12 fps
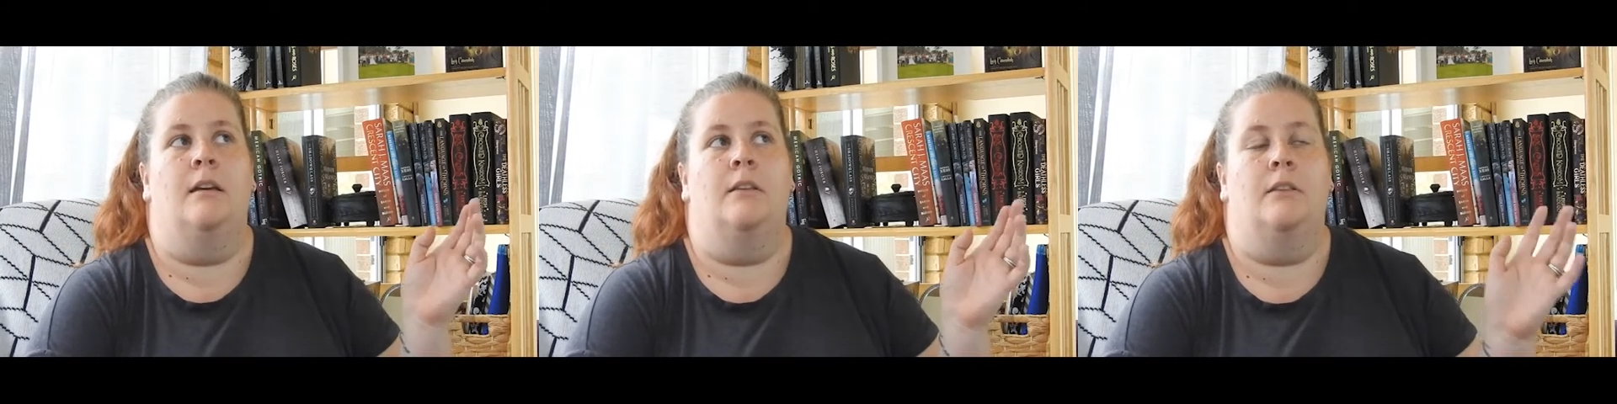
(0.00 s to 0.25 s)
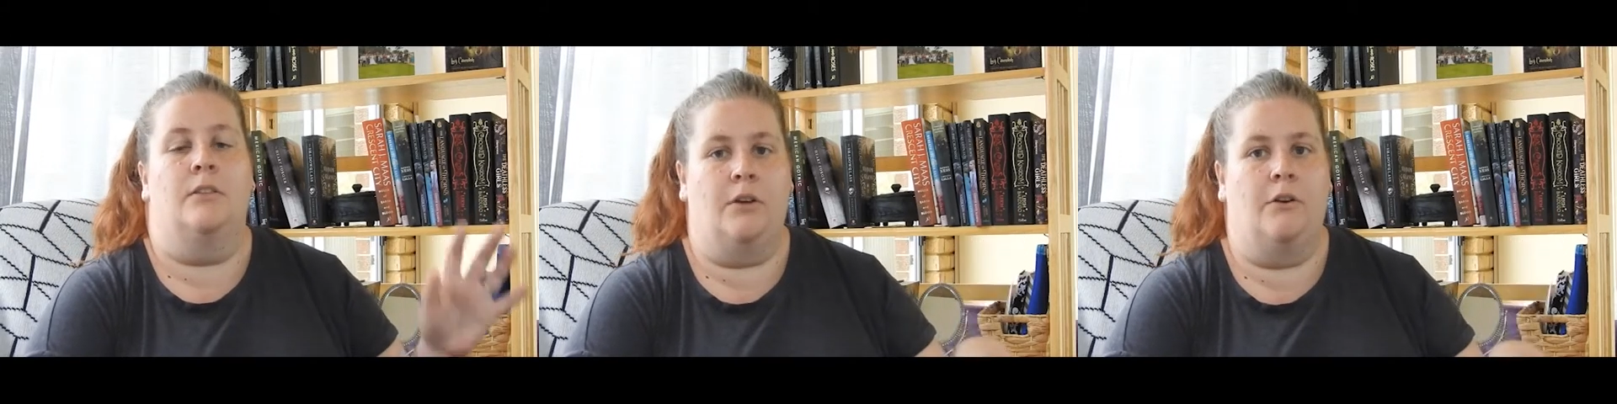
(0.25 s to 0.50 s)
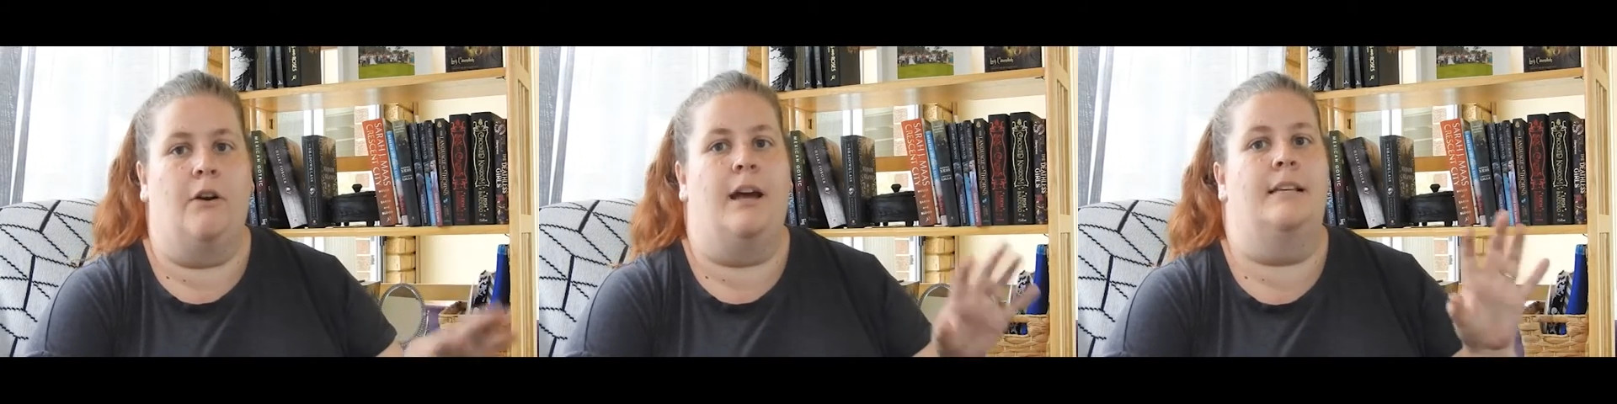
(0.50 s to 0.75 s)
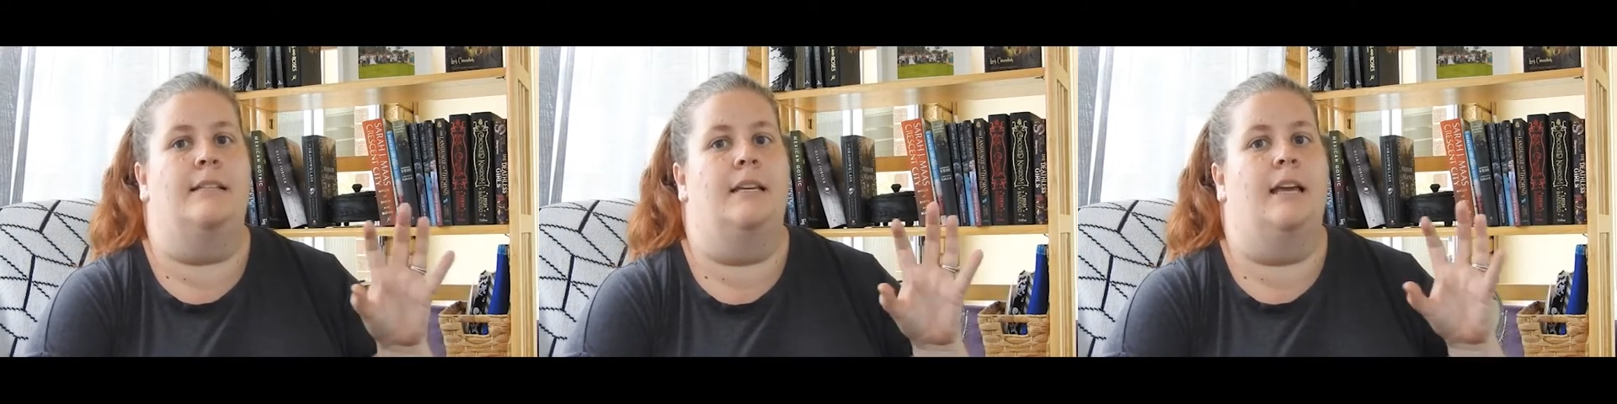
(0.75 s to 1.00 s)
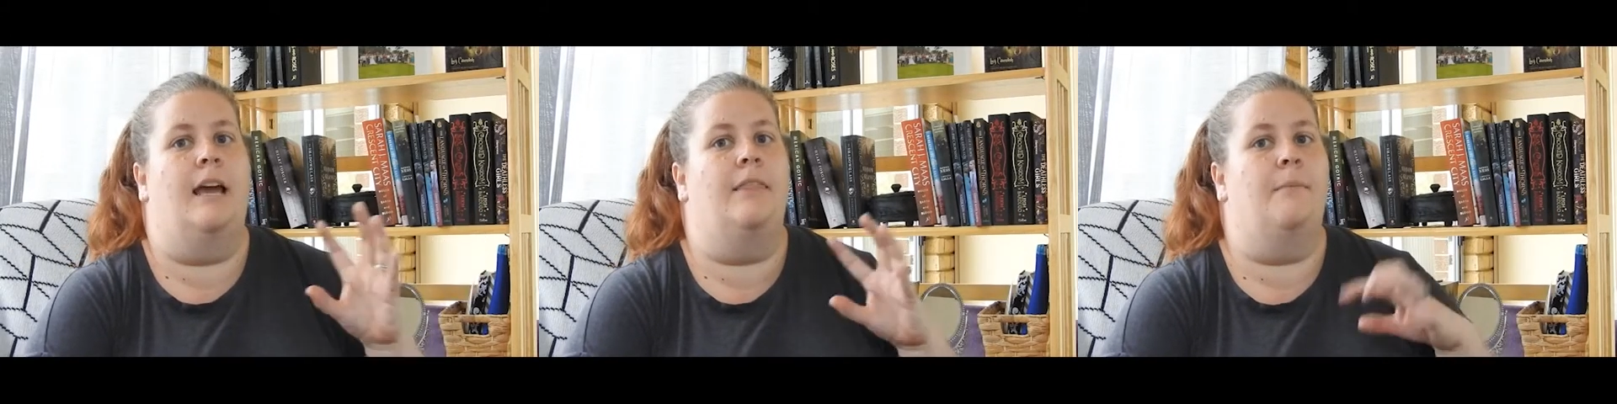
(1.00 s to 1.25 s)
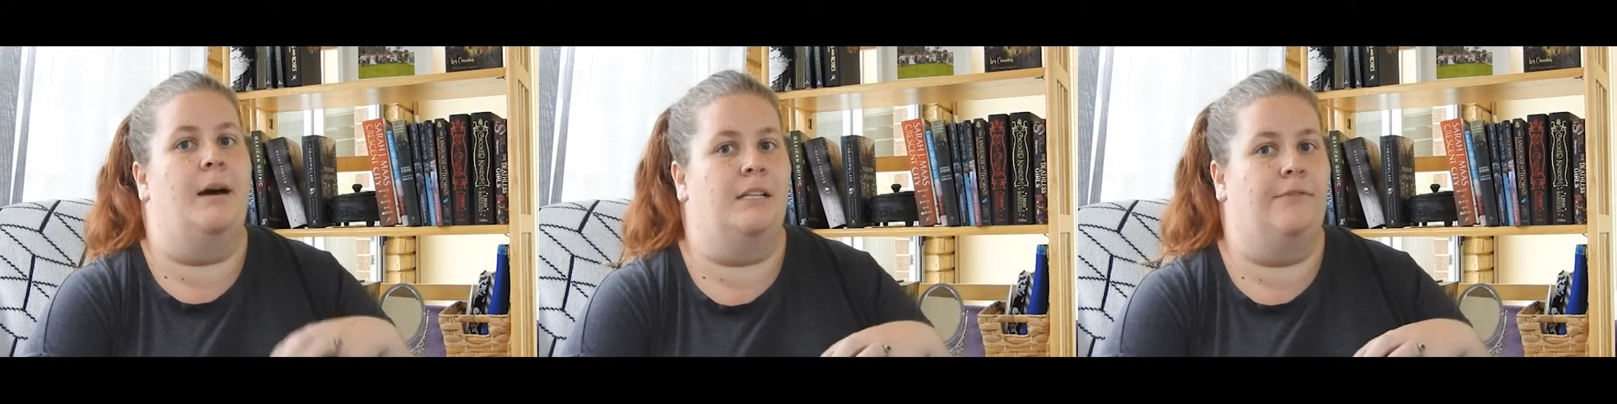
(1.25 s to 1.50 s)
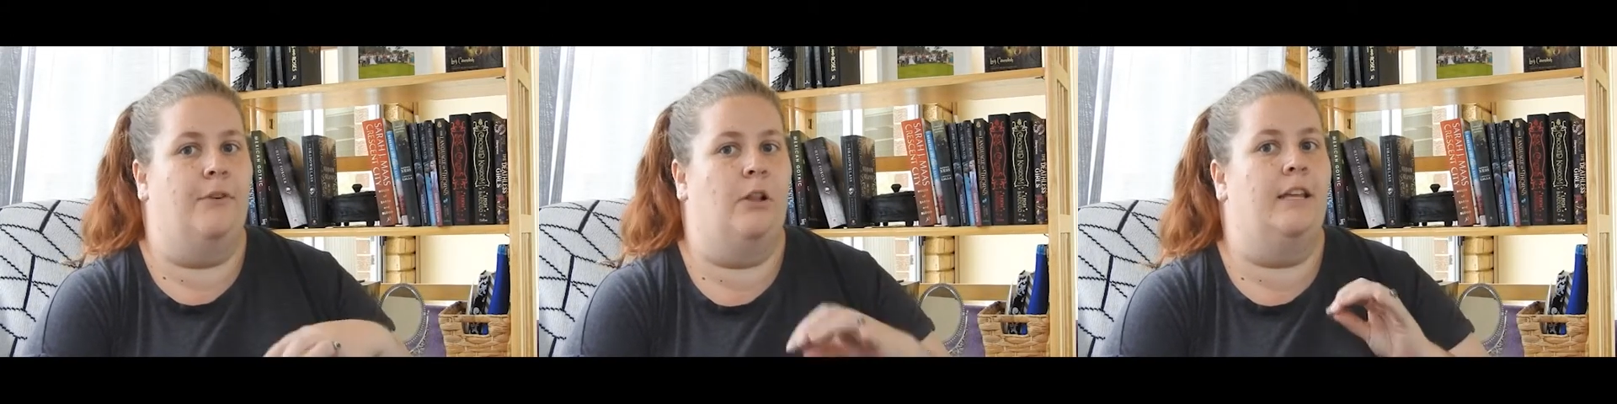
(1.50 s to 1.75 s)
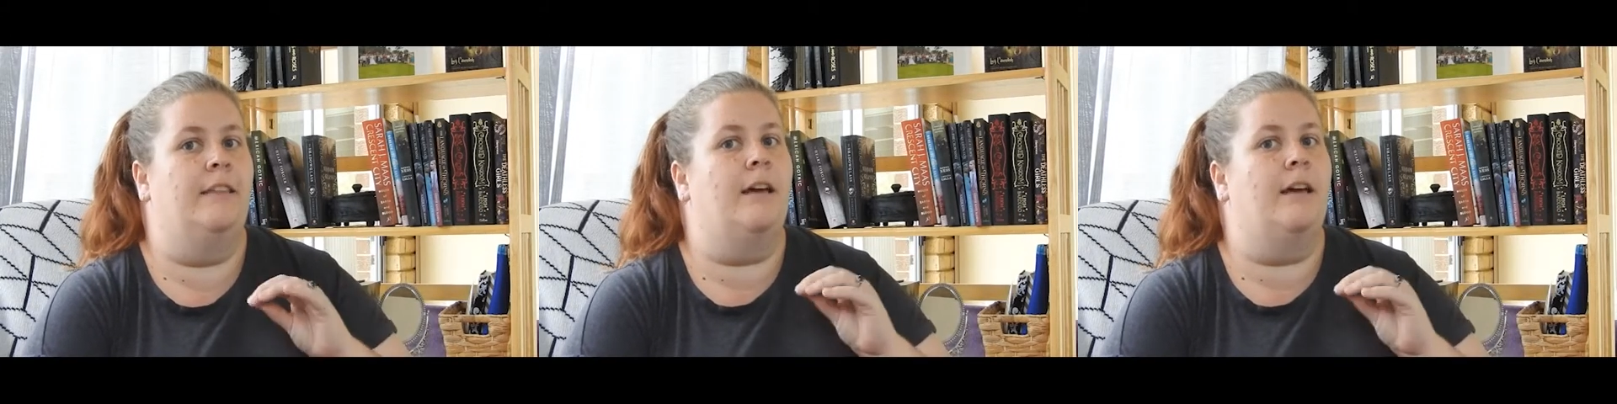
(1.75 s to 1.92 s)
The Song Rising and The Mask Falling,